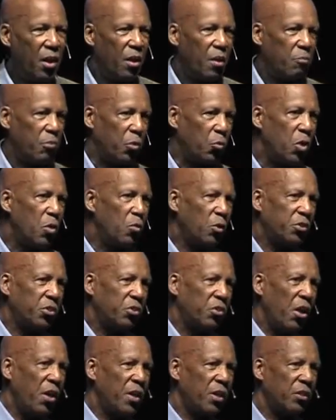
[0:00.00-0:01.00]
but we will
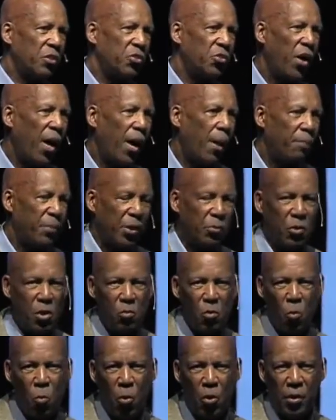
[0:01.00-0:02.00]
start at the top and we
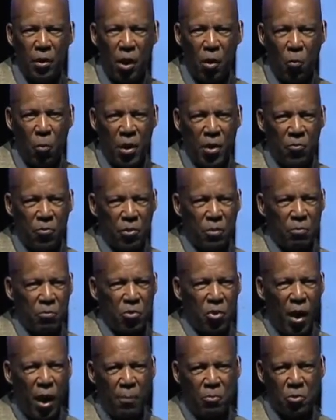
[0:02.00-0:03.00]
will work our way from
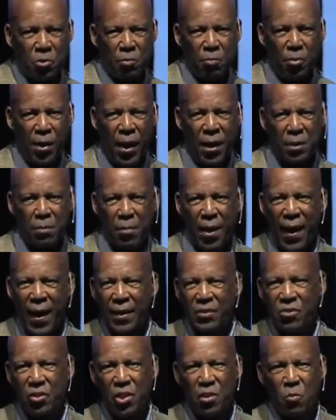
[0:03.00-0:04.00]
top to bottom
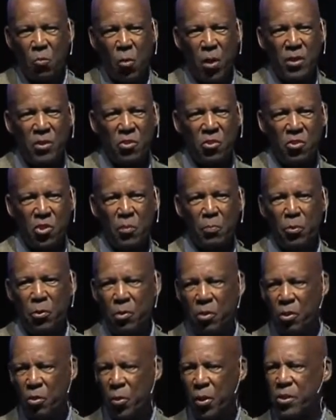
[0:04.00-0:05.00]
asking one simple
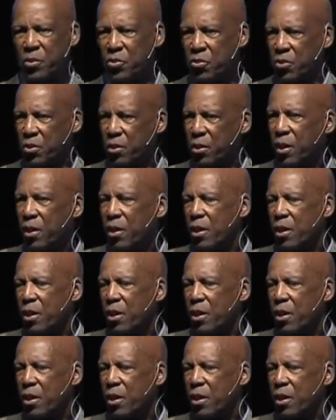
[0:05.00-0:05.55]
question: